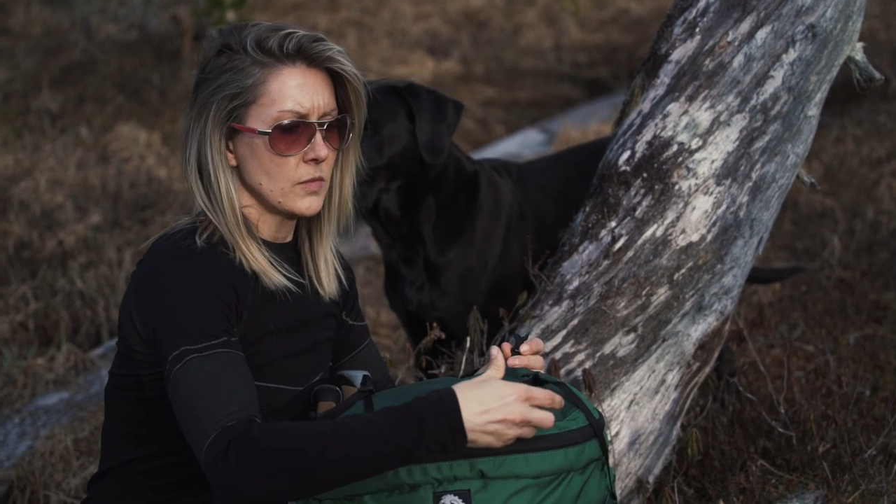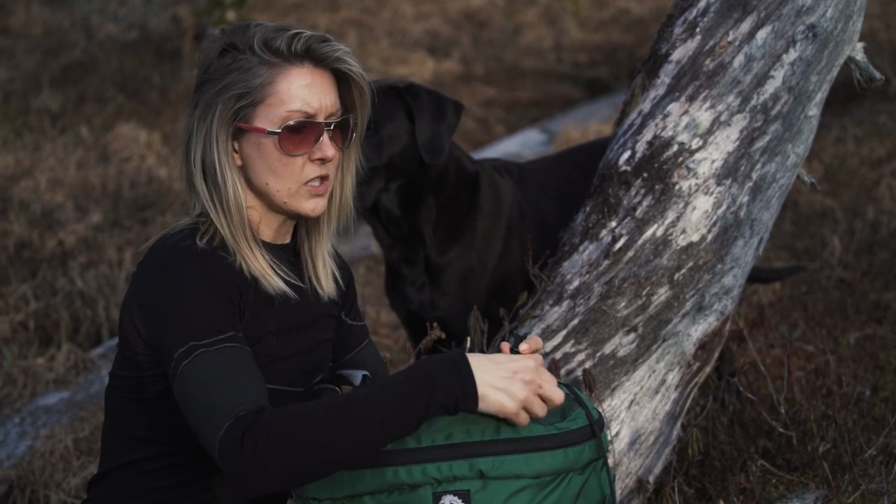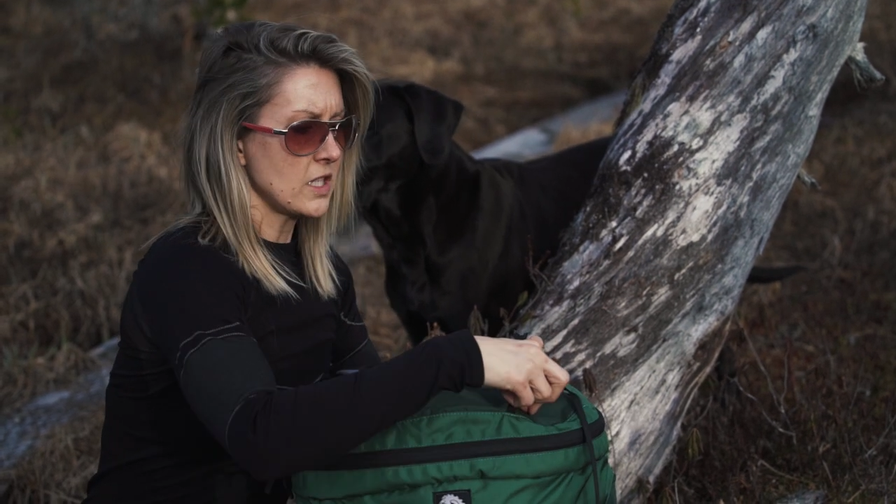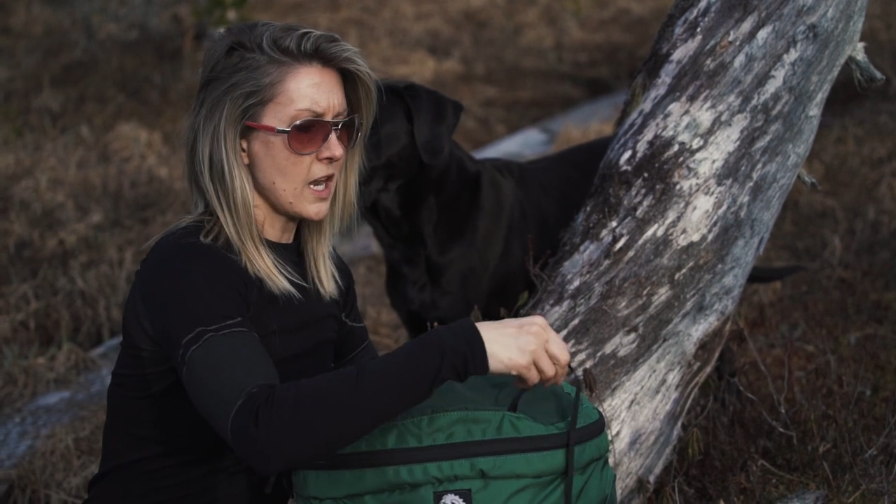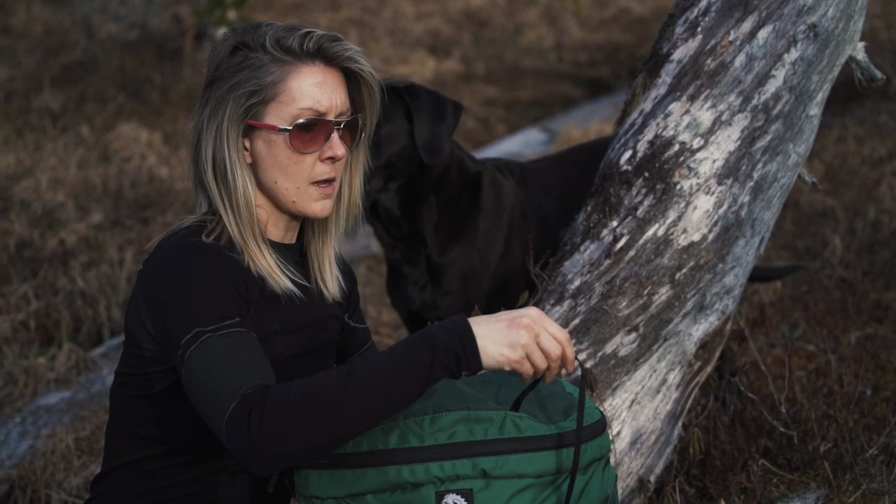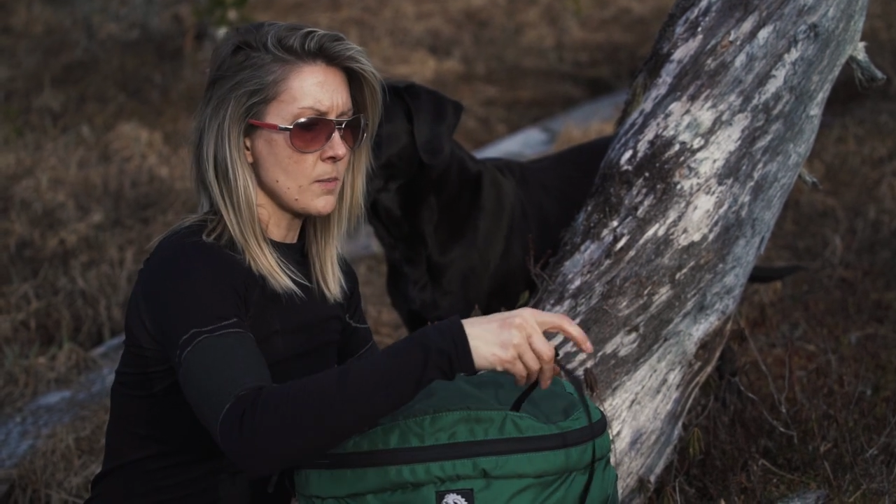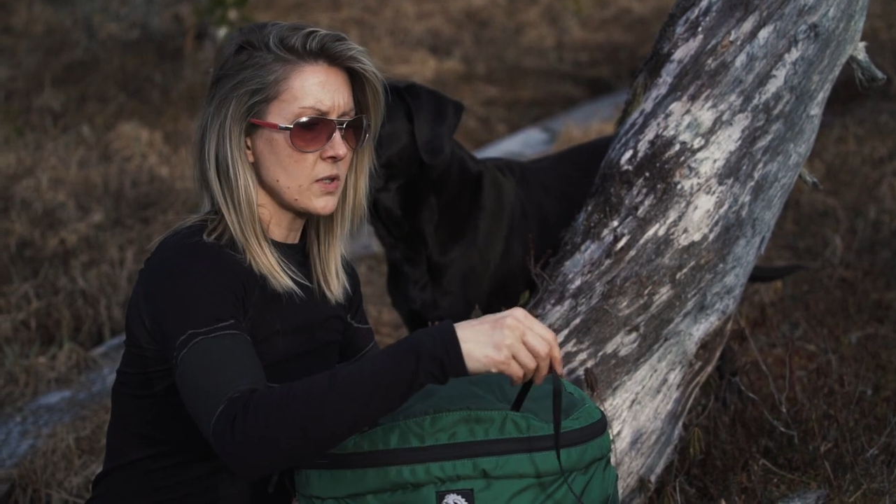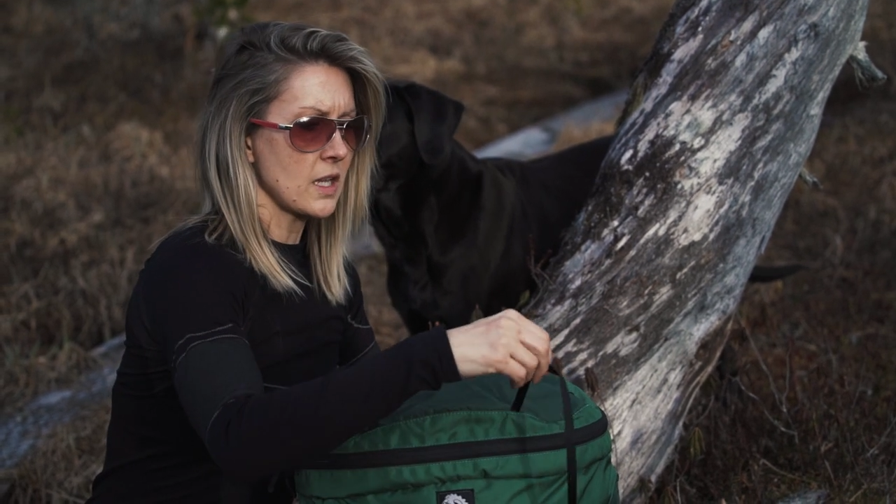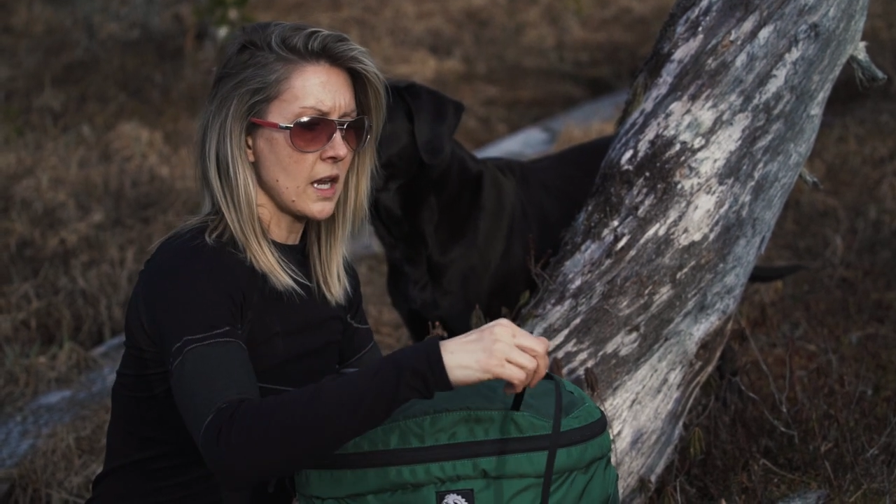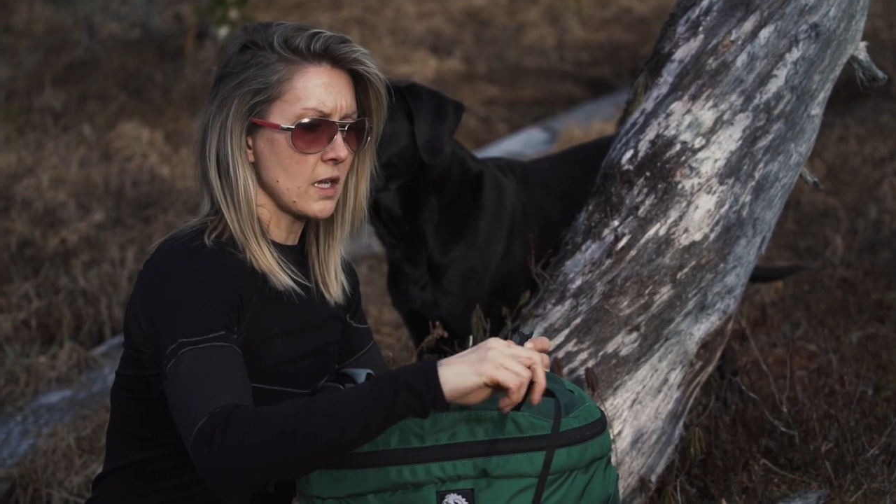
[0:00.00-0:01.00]

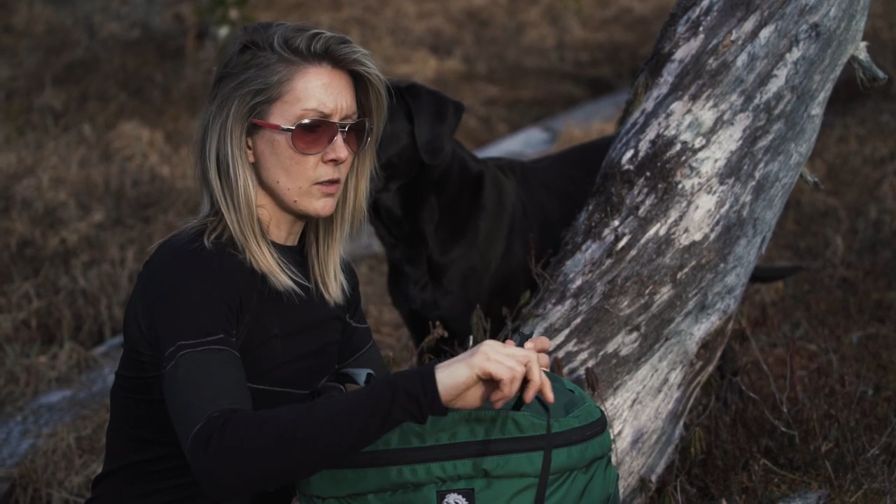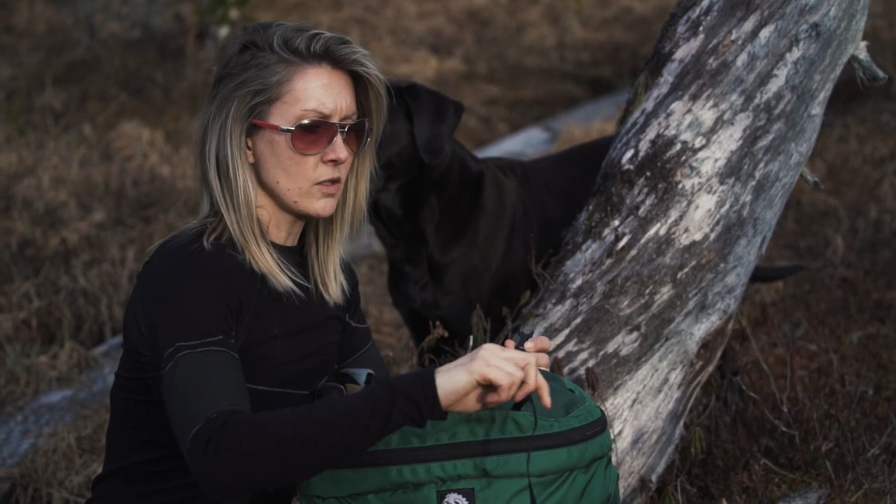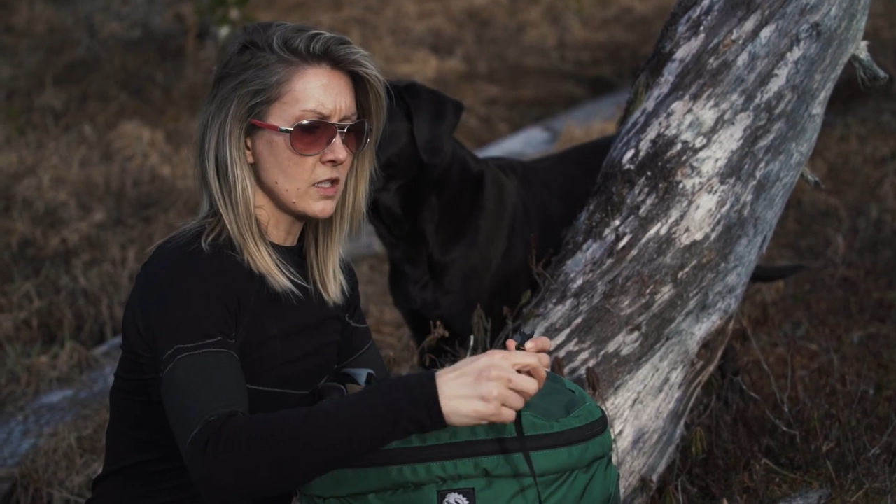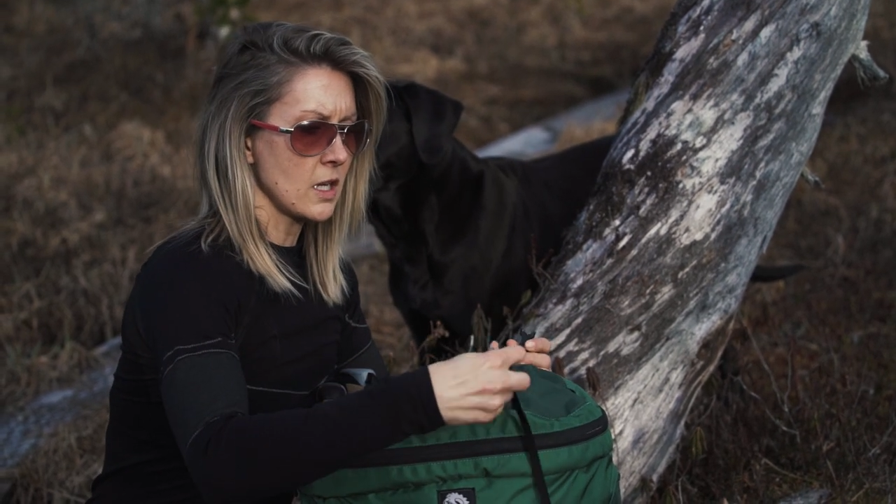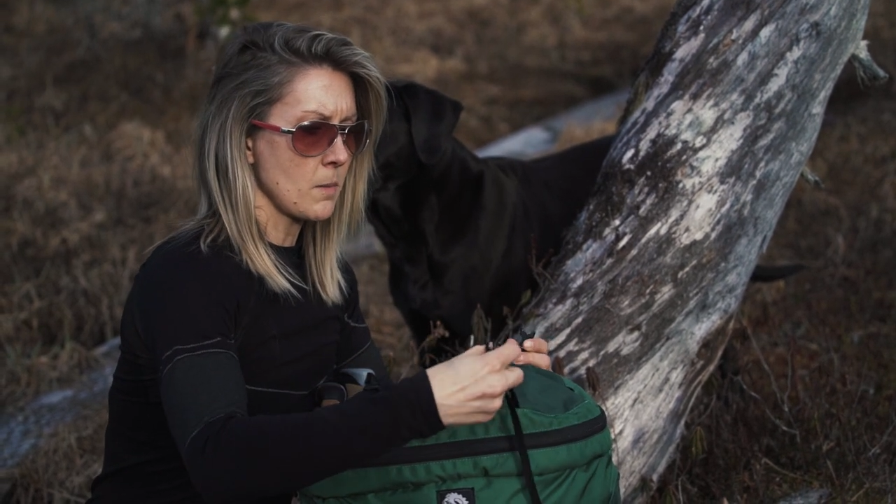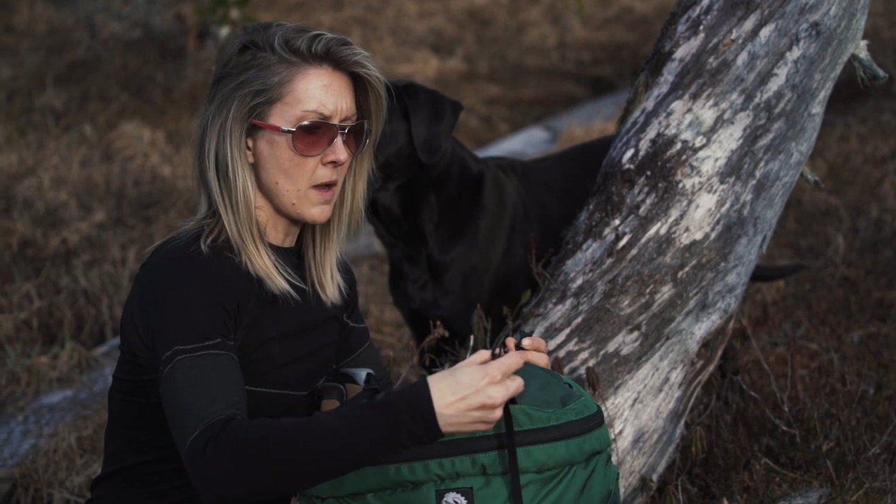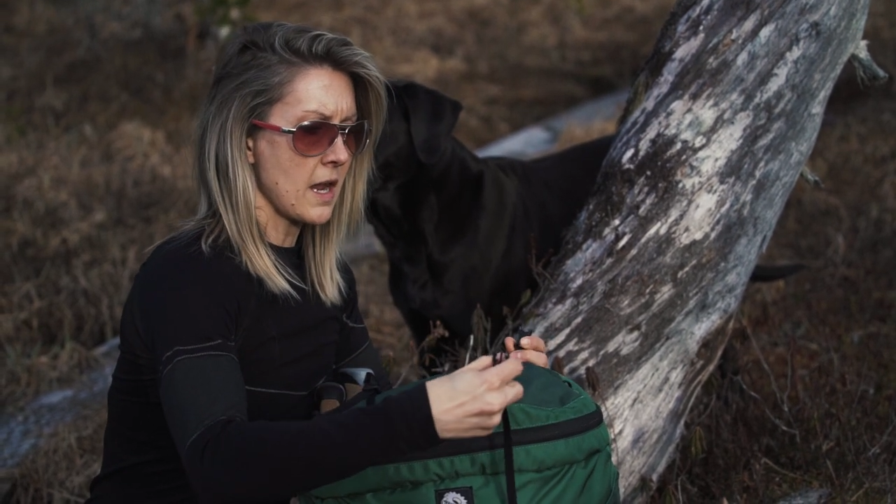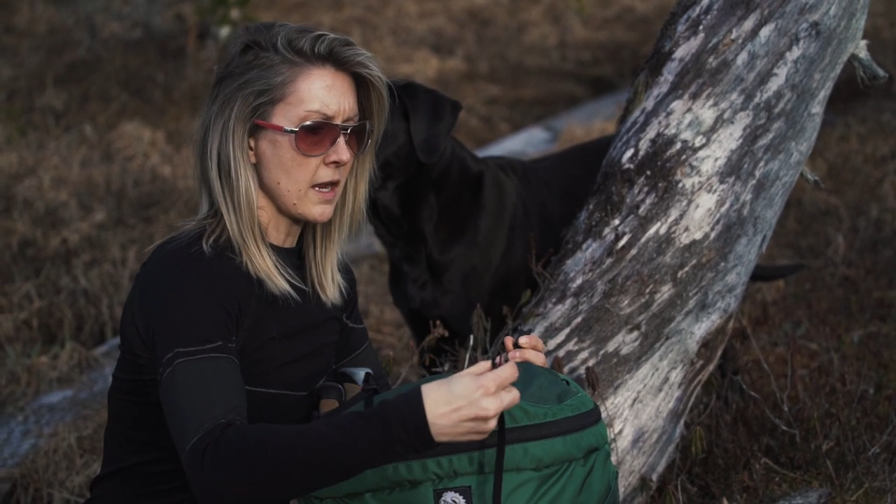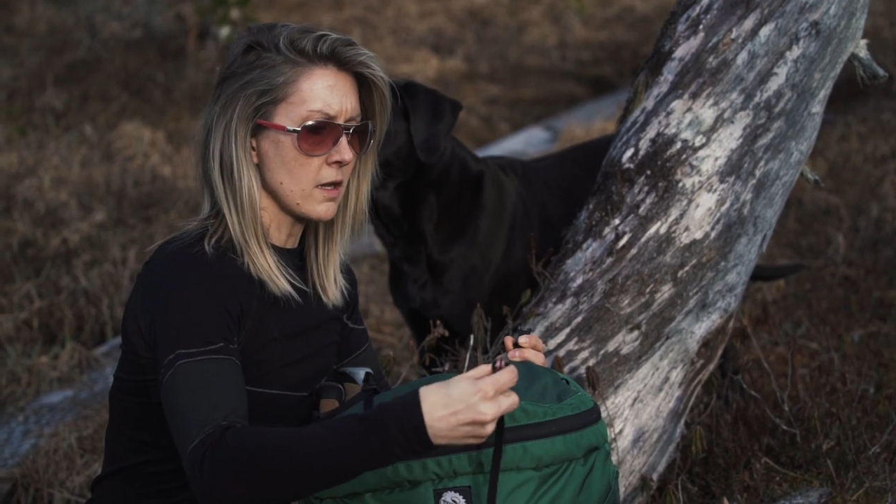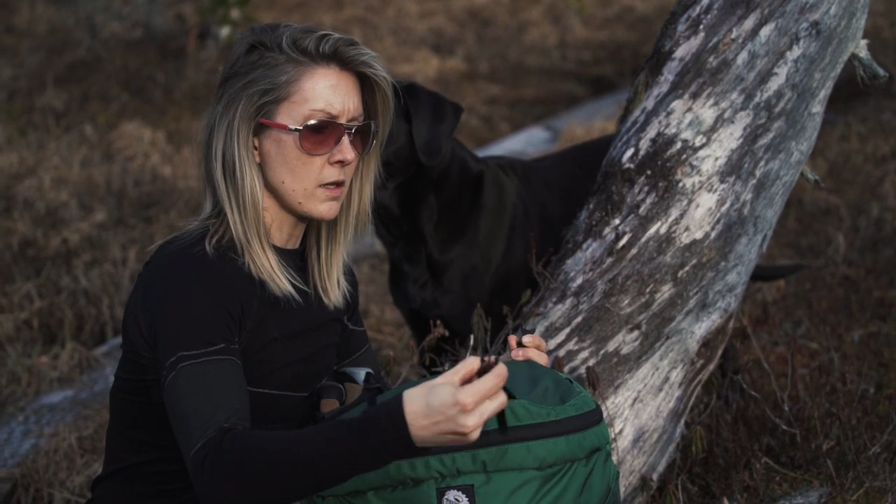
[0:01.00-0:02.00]
snaps that I can stick
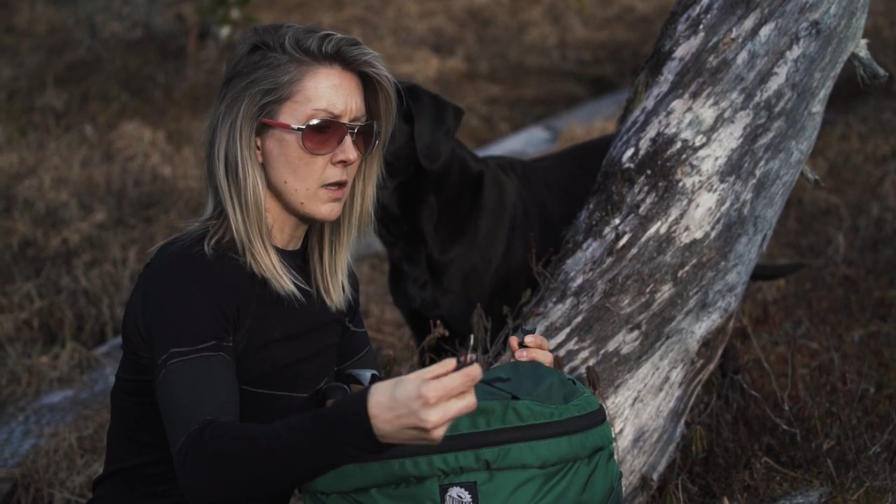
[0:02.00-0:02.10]
my